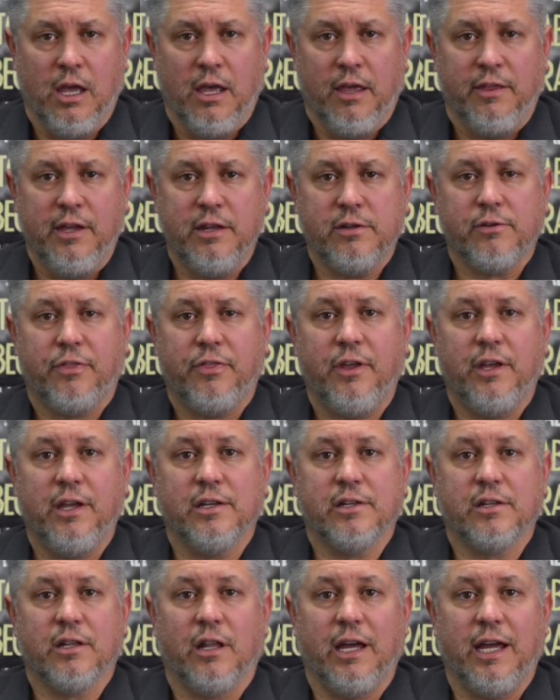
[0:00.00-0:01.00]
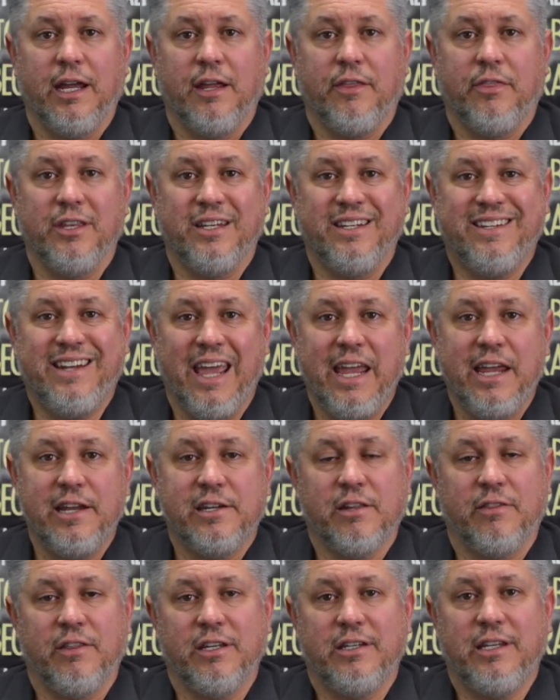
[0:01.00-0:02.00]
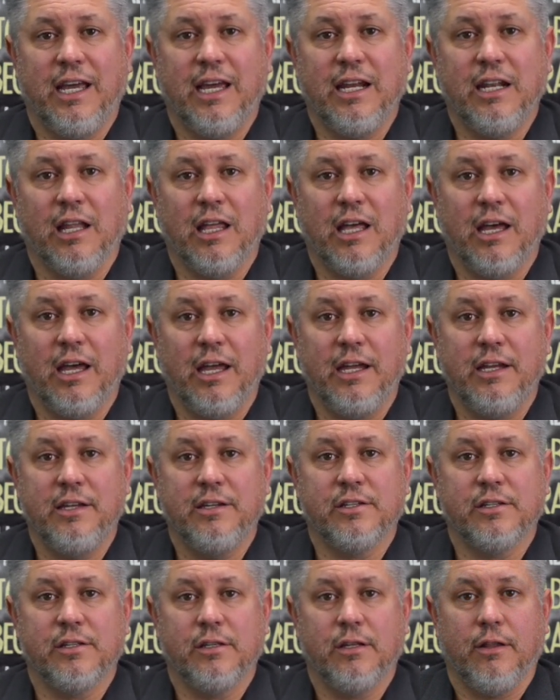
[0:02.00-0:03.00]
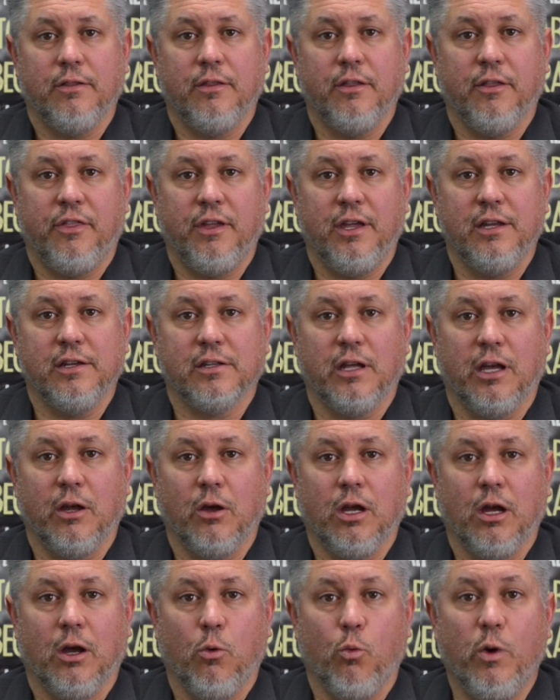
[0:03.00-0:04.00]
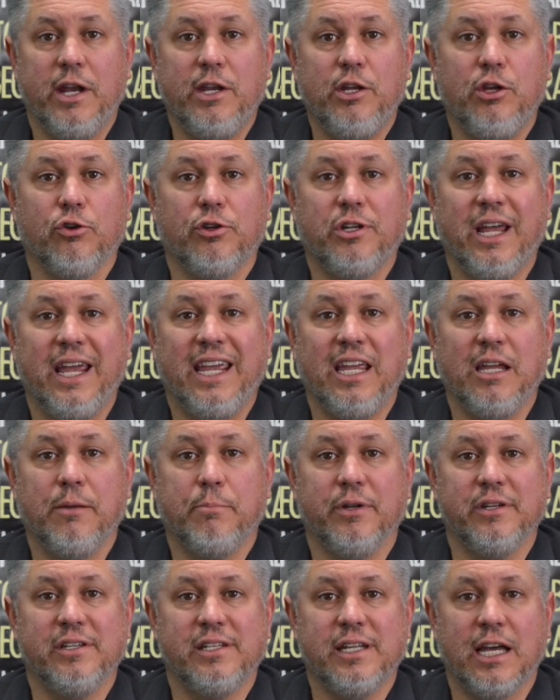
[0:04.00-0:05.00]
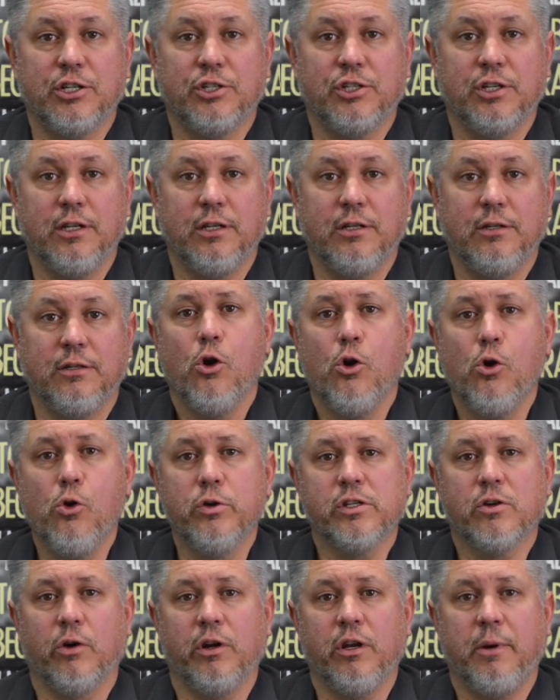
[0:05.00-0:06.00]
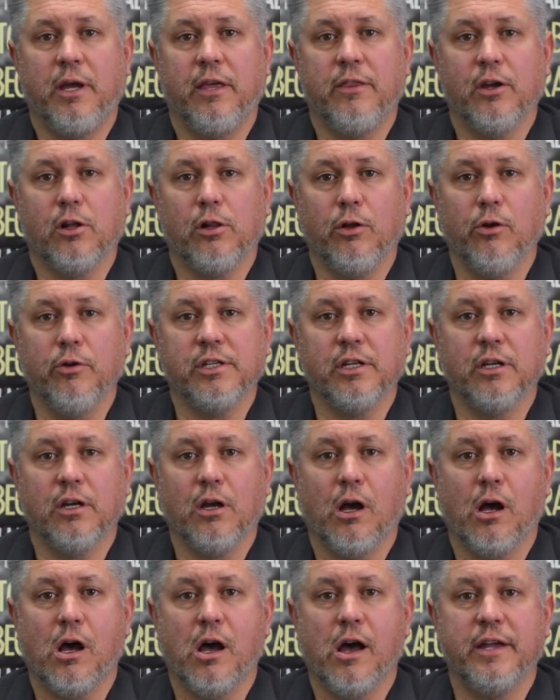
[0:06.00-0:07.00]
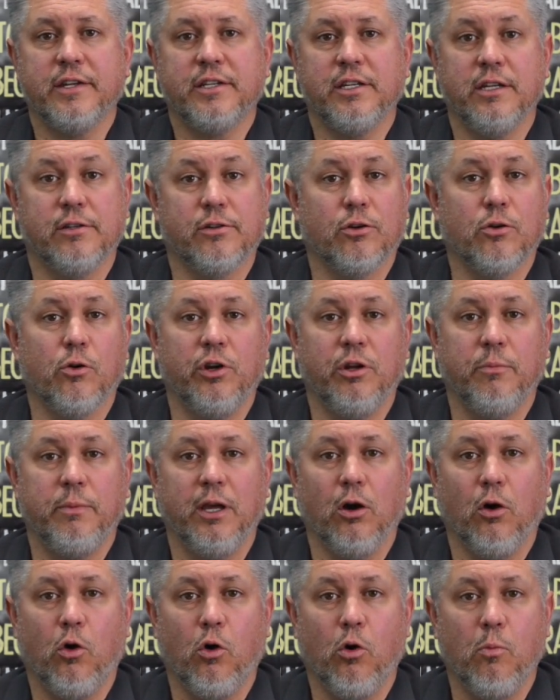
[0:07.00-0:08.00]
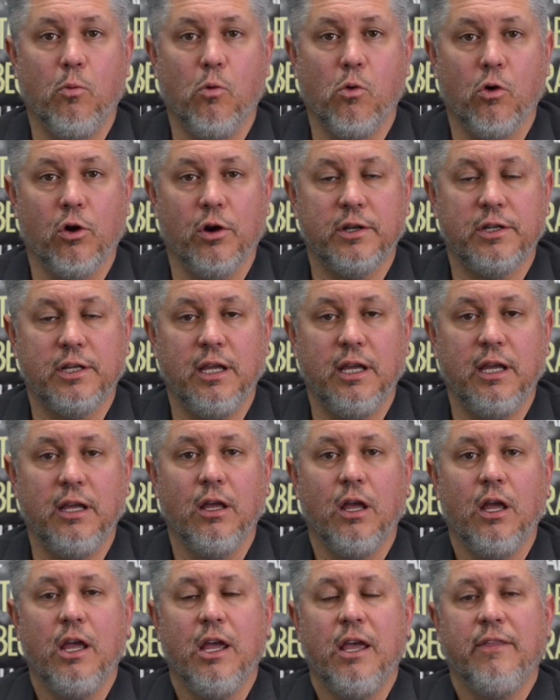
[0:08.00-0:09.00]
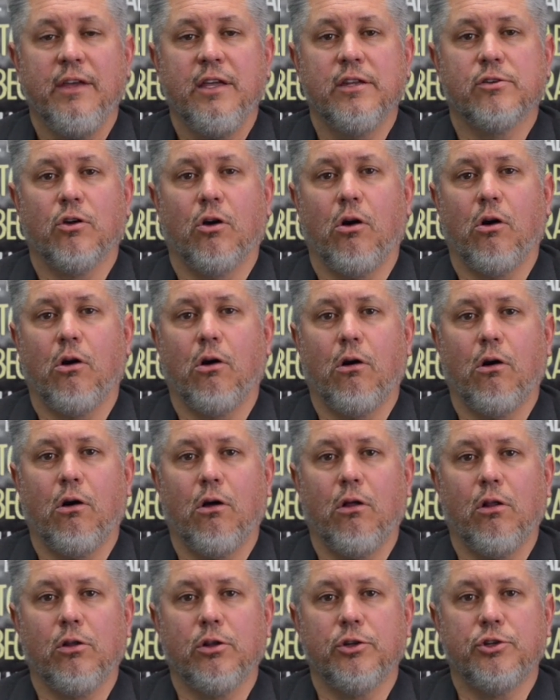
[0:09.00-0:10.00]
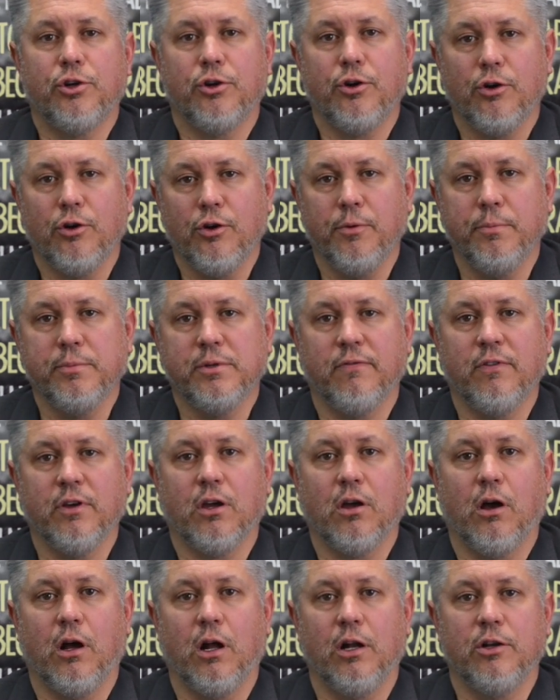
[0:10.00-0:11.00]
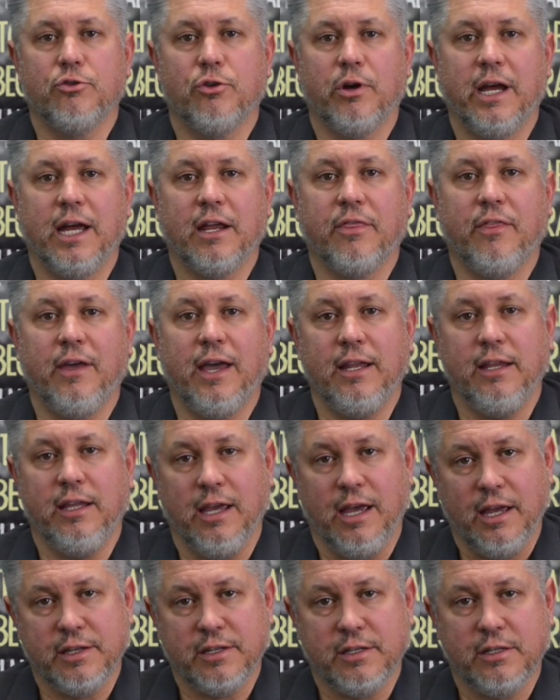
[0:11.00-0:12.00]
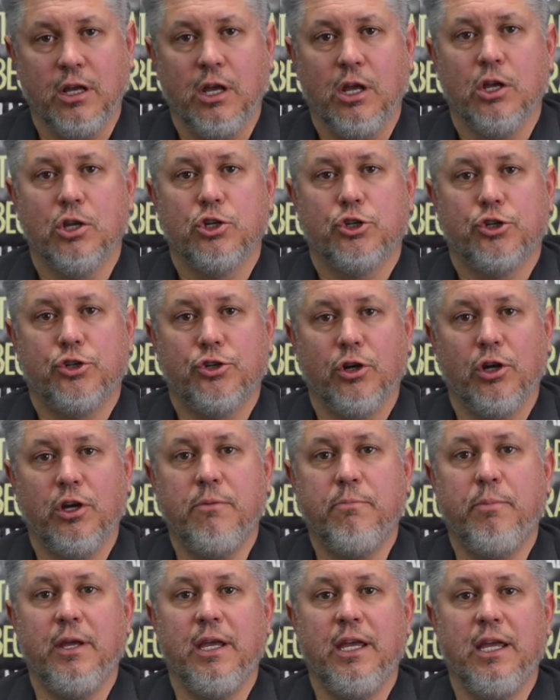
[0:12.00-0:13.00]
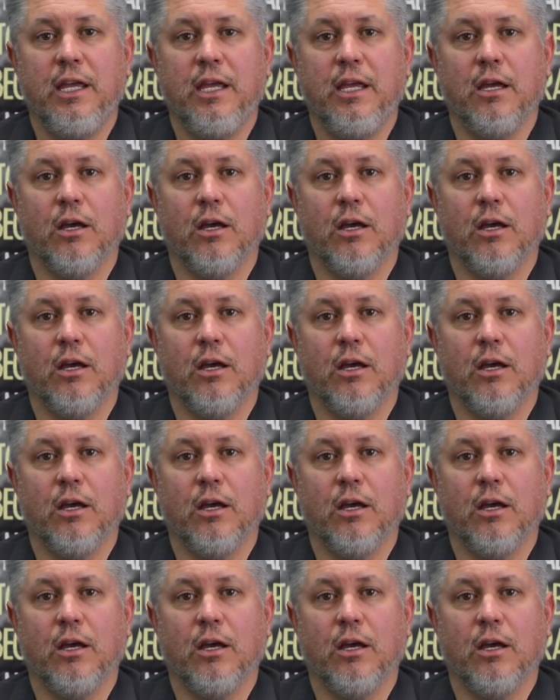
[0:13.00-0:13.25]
These are things like the dates and the deadlines, the things like when you're taking possession, who's going to pay the closing costs, is there going to be a home warranty. These are all terms of the contract that, yes, should be